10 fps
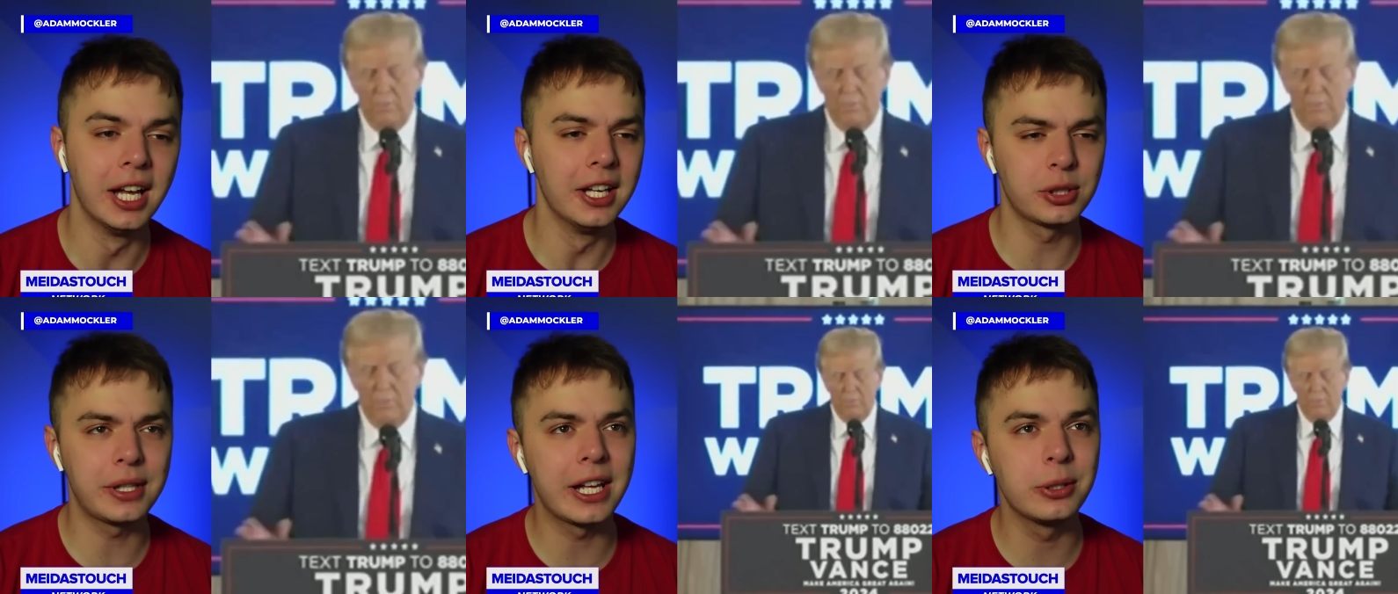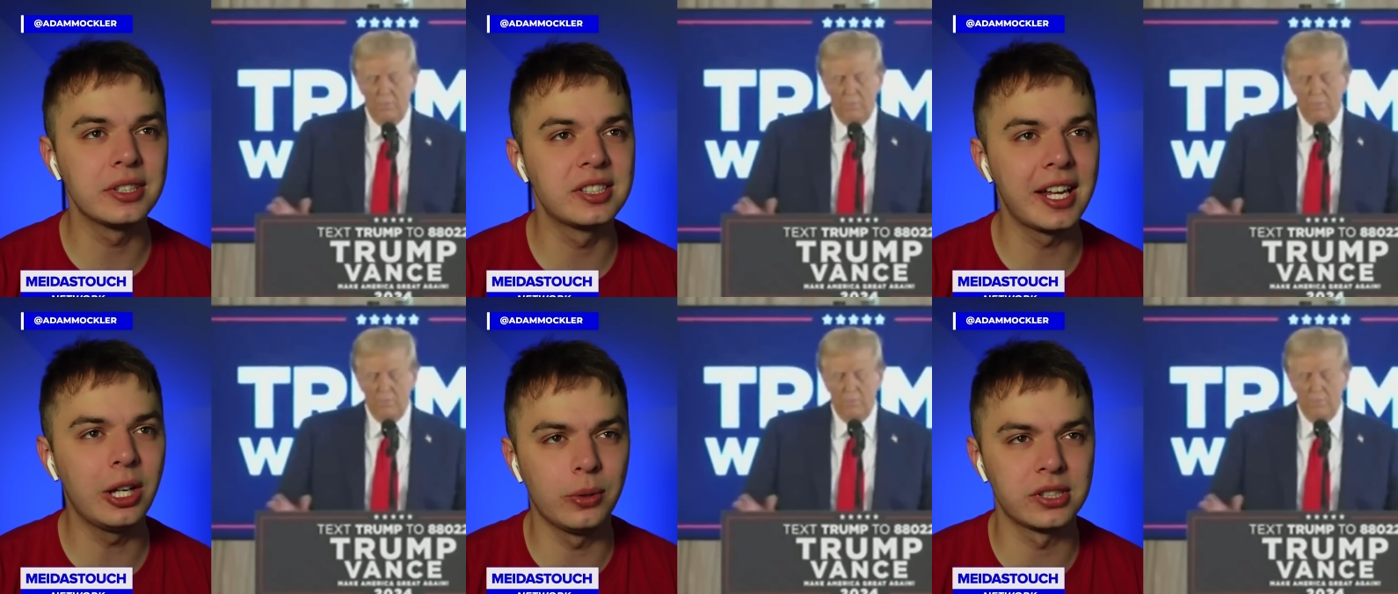Speaker 1: So, yeah, you could
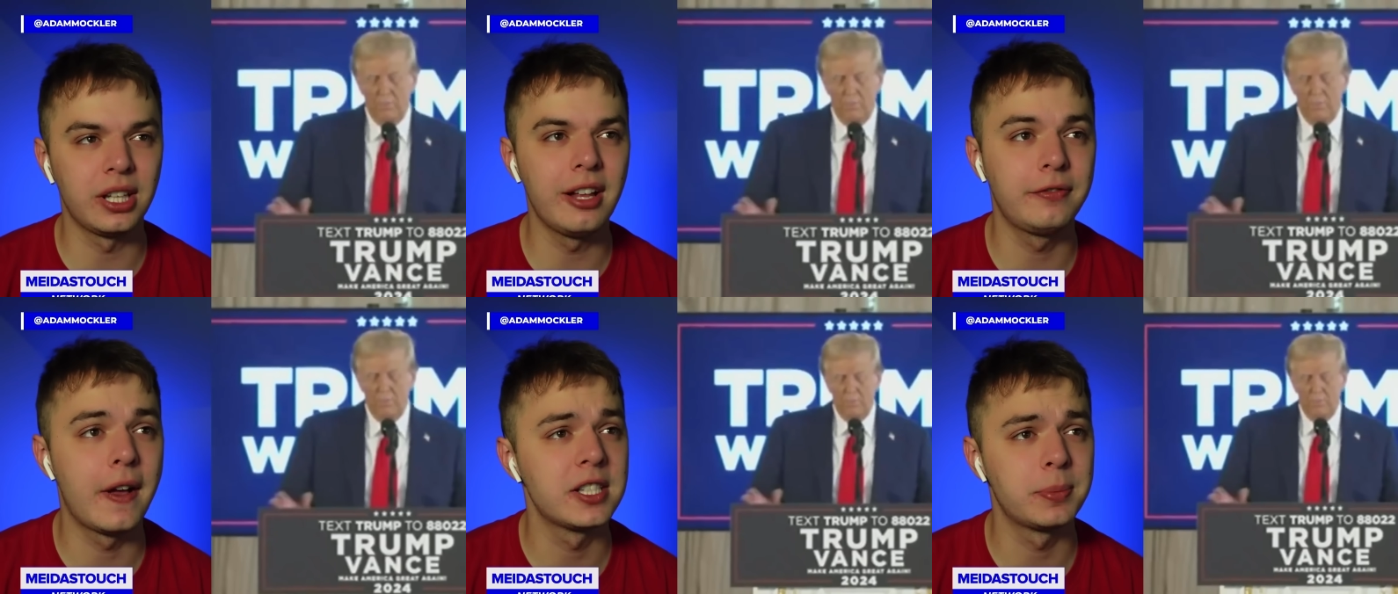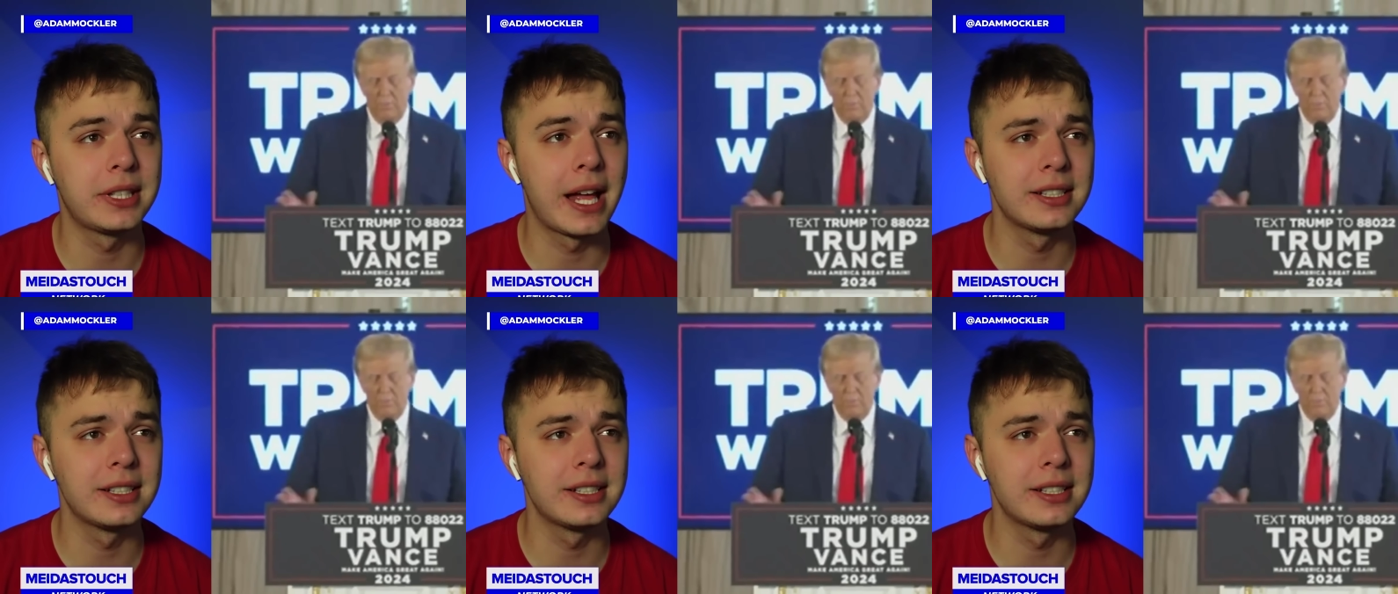say it was a love fest, but that